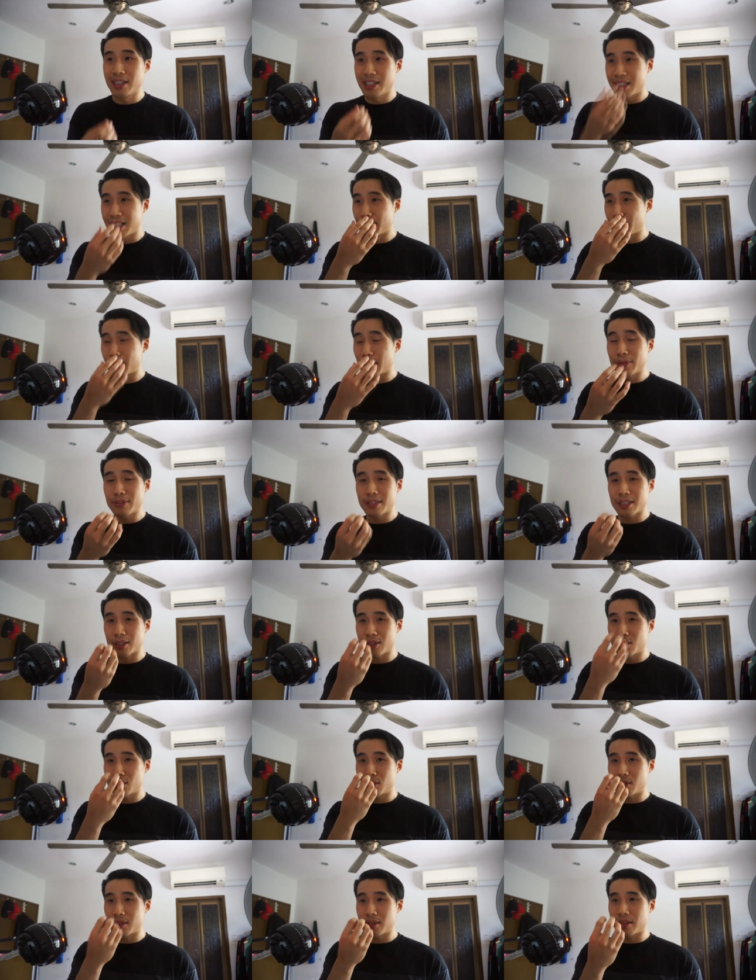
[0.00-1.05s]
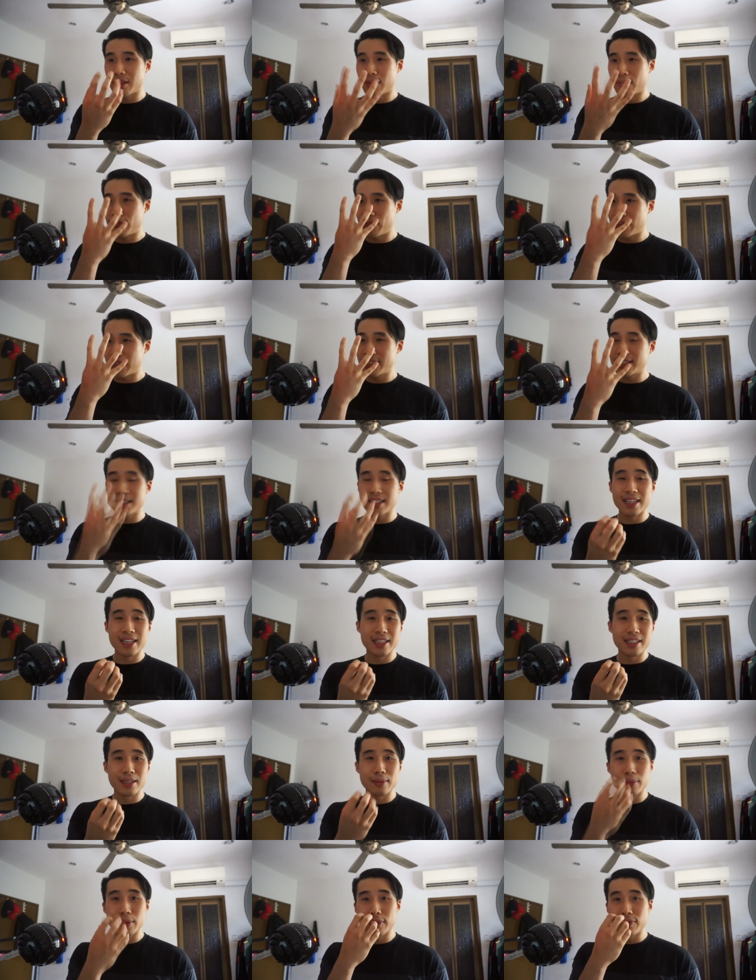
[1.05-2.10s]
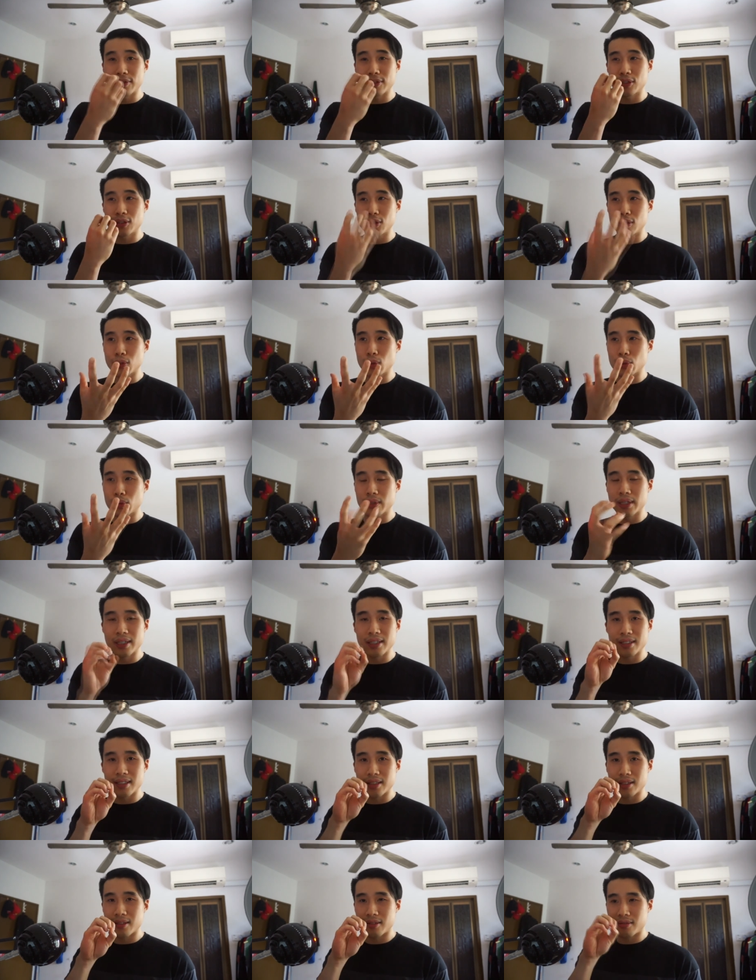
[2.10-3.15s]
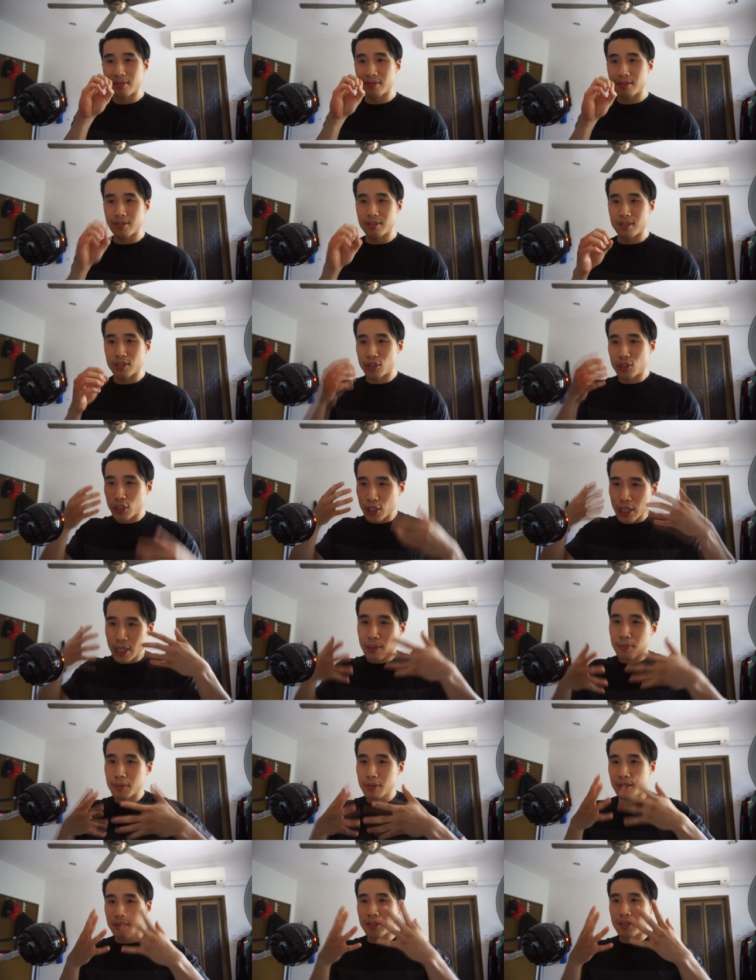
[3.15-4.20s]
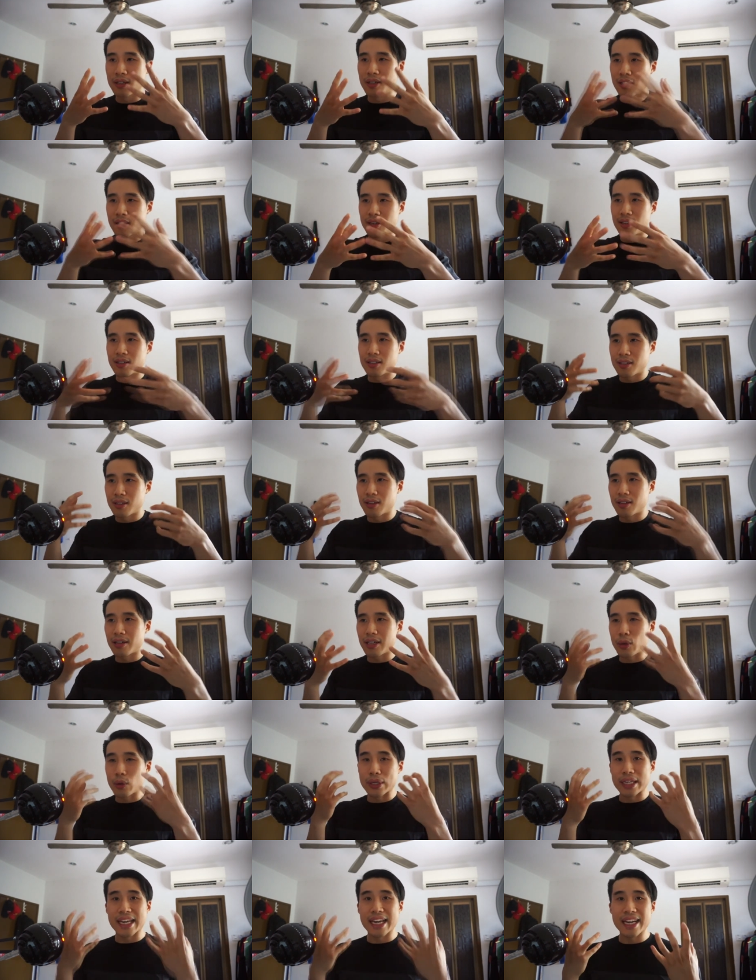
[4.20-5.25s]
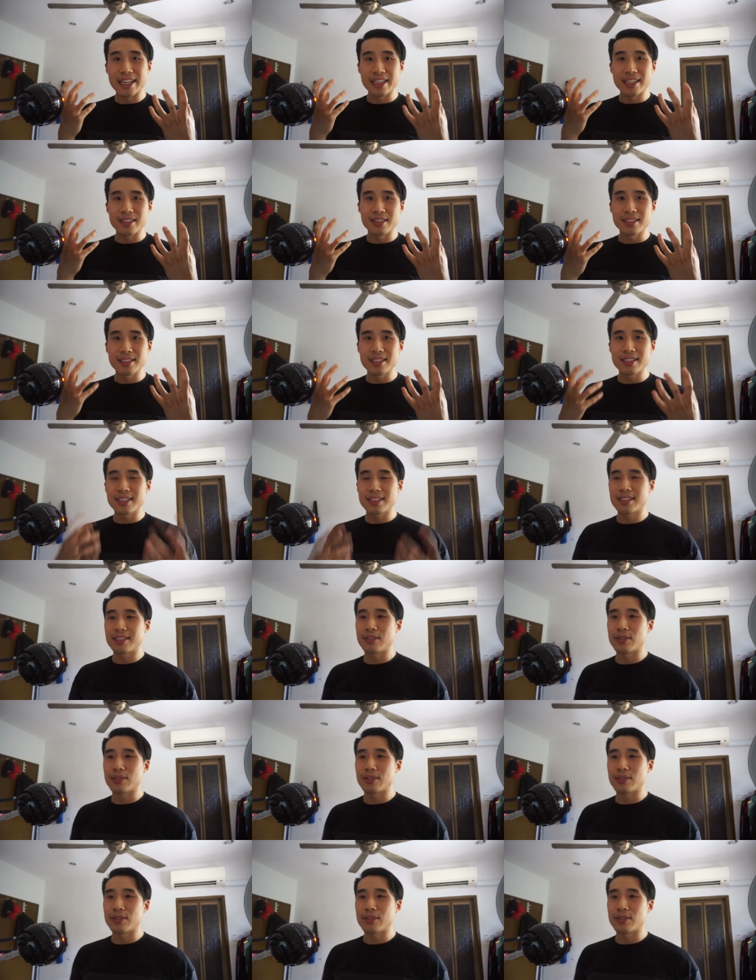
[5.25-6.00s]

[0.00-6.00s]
Their face and their mouth is so nice. The shapes, the organicness.